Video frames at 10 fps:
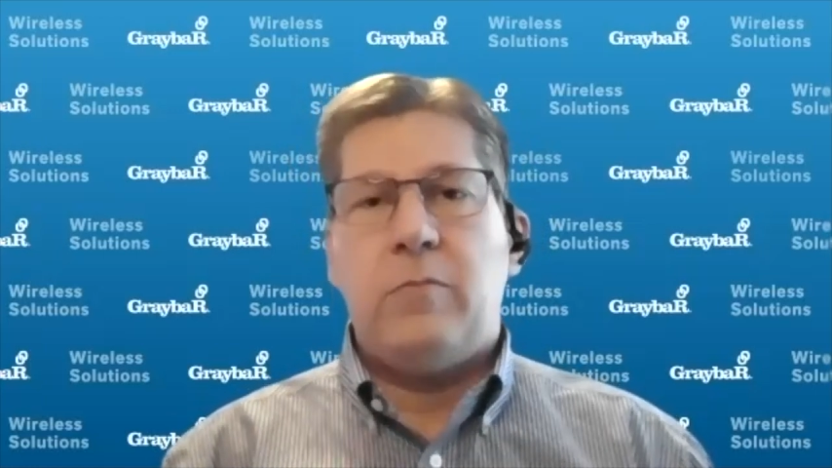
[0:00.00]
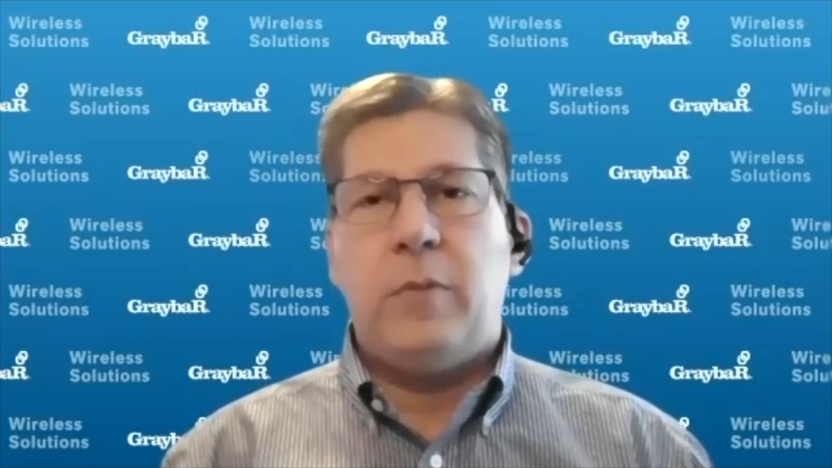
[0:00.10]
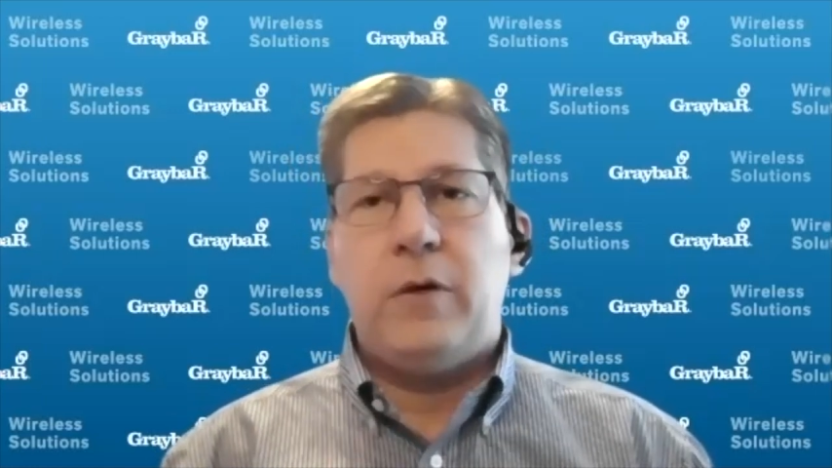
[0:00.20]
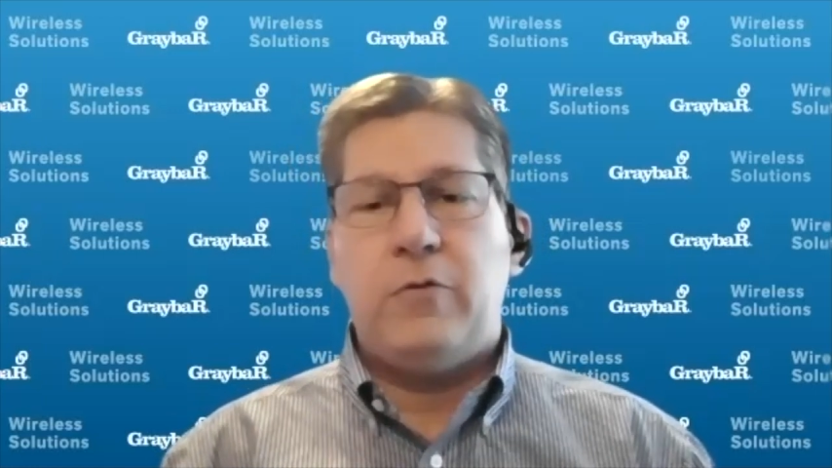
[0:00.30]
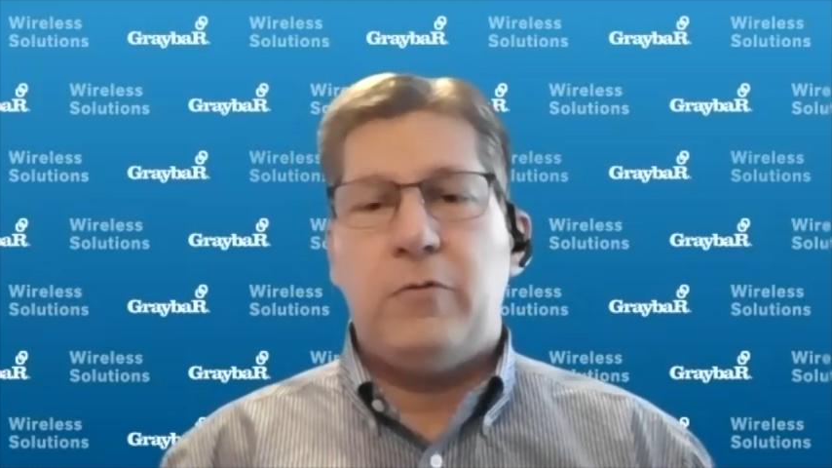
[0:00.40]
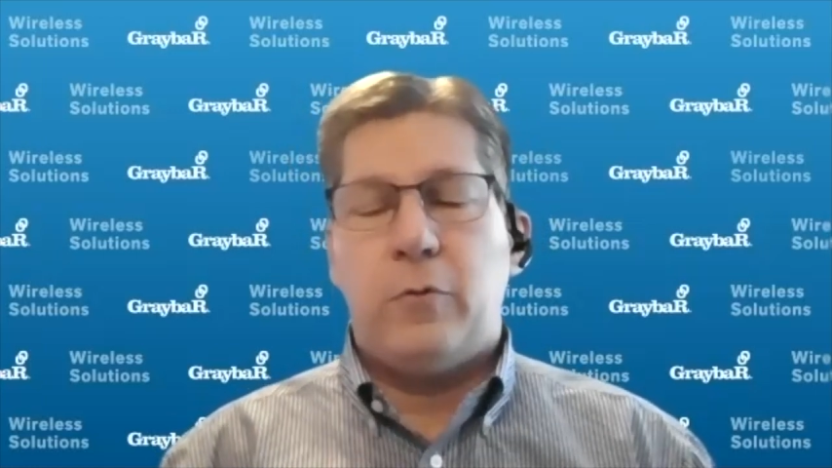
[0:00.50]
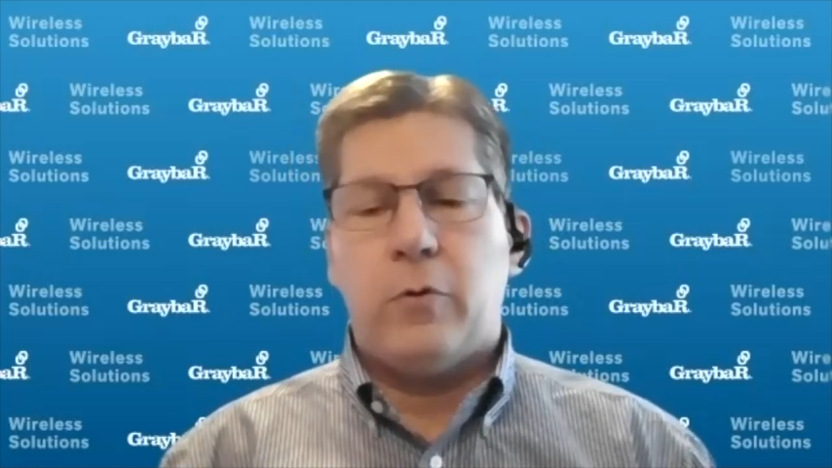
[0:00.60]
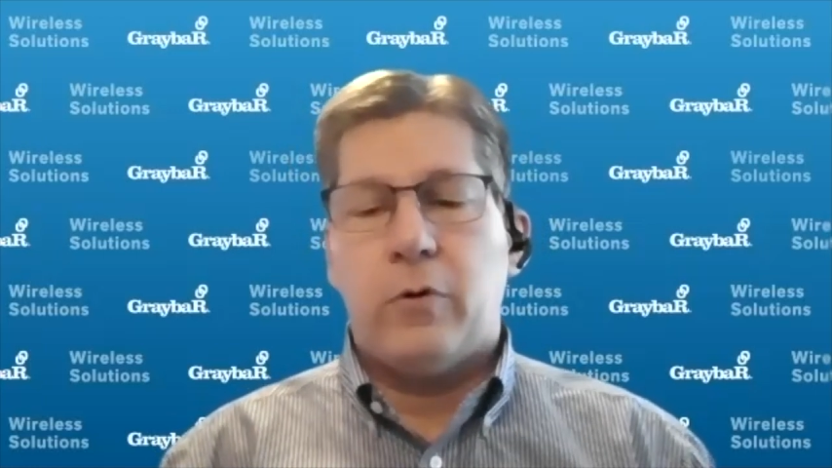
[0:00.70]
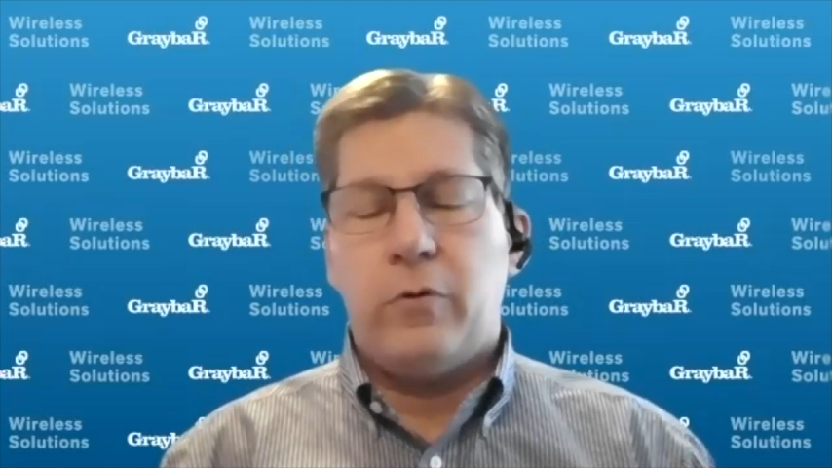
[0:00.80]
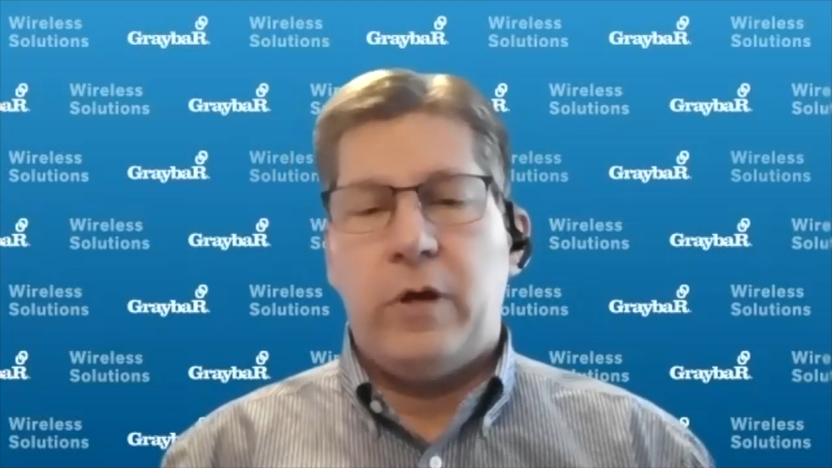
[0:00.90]
makes
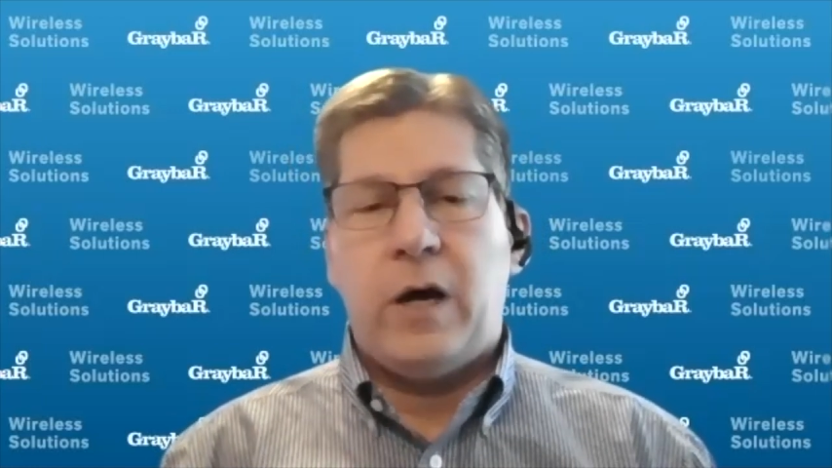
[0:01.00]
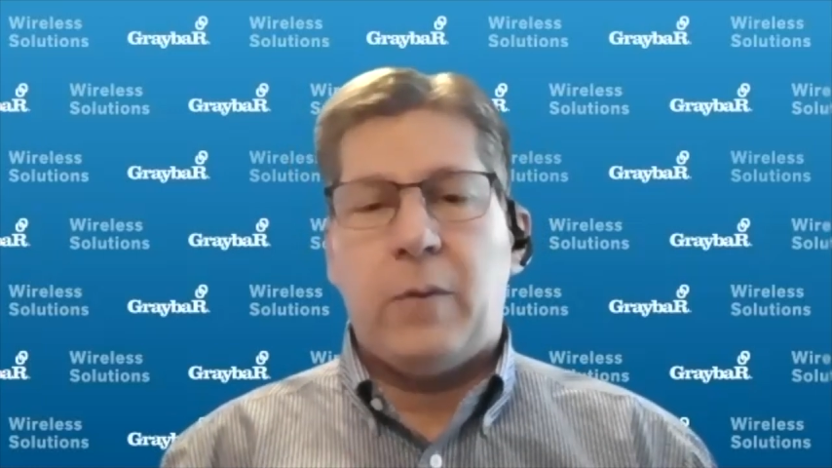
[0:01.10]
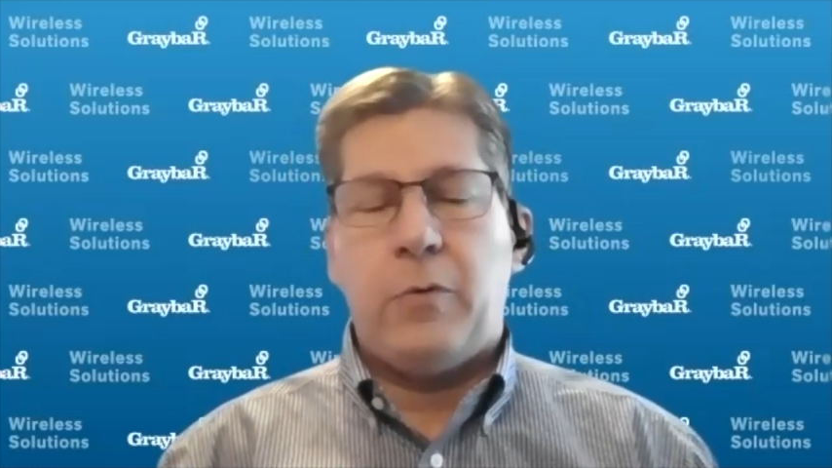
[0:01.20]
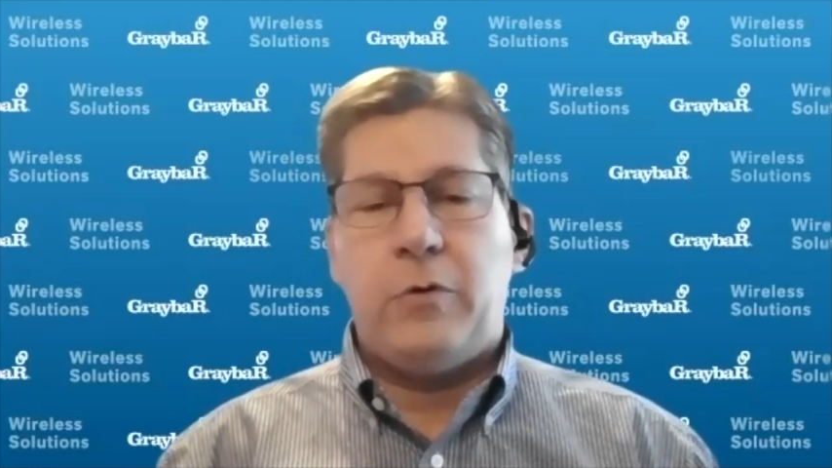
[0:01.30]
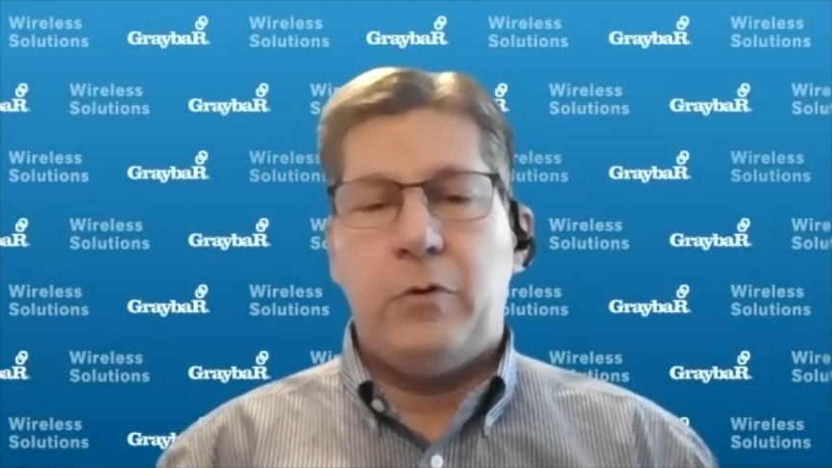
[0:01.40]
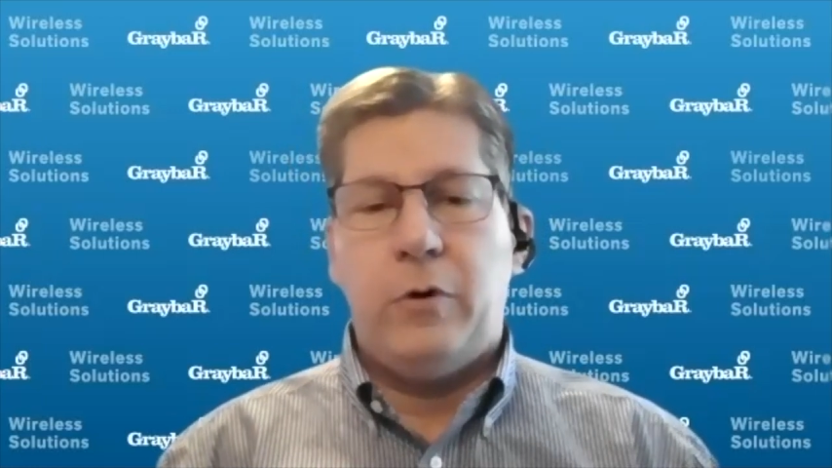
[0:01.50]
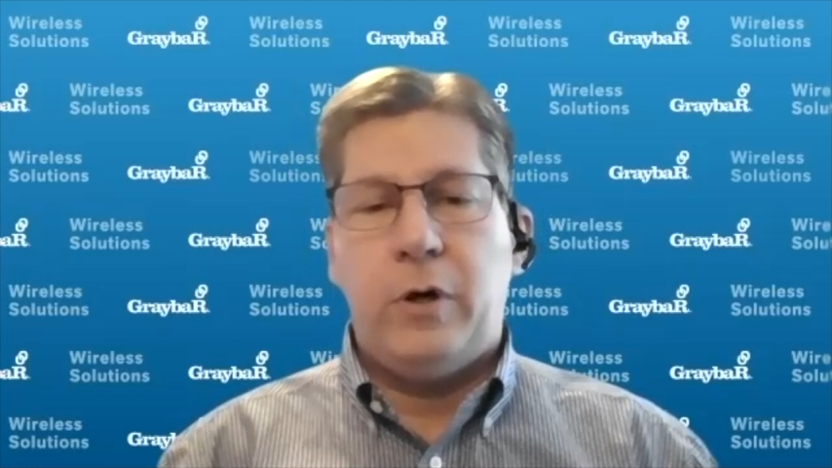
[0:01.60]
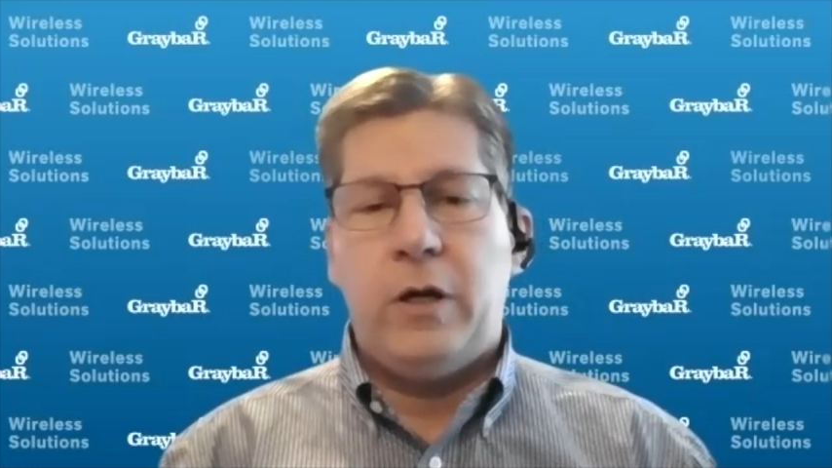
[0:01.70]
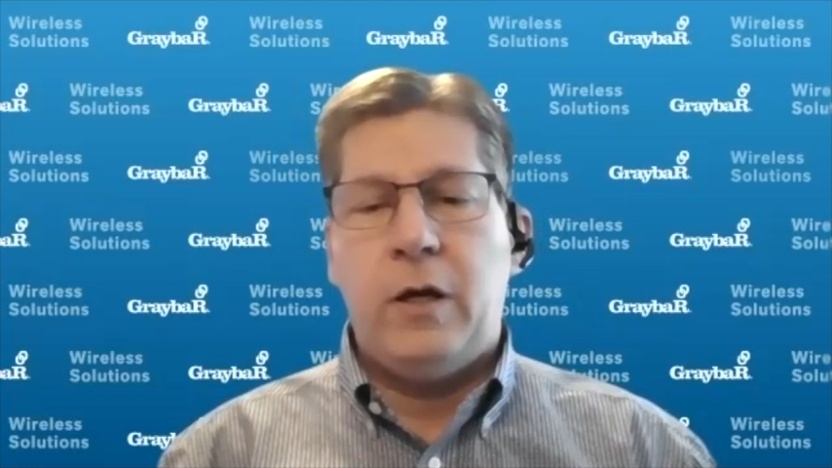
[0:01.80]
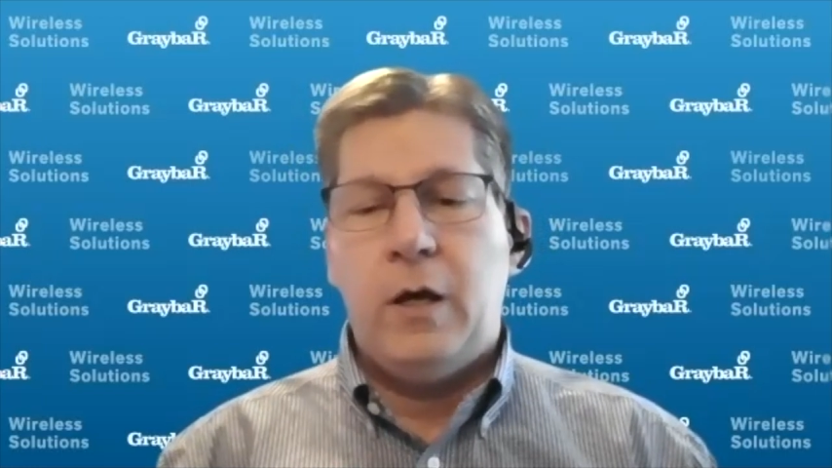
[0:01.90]
for the
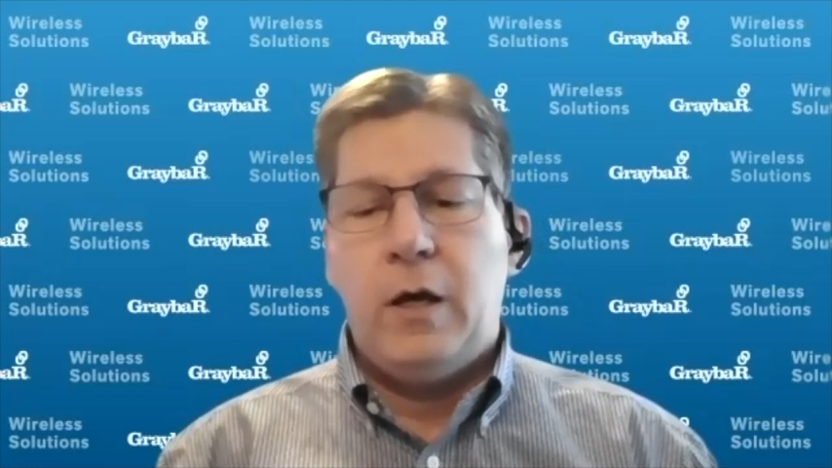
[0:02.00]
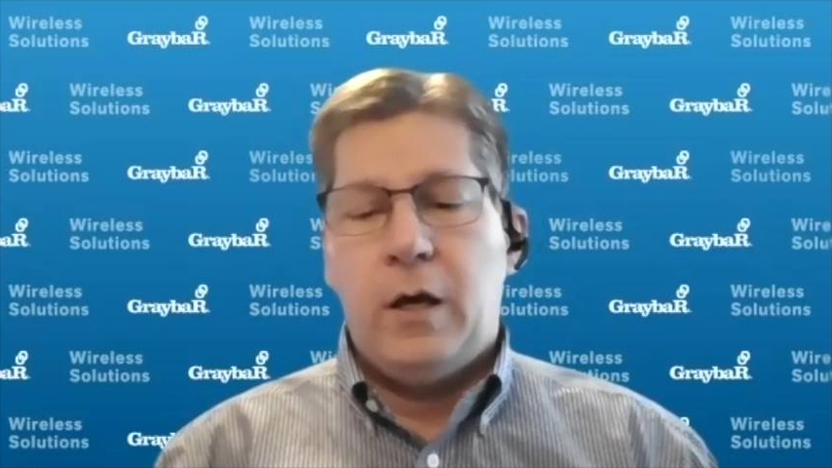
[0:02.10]
opportunity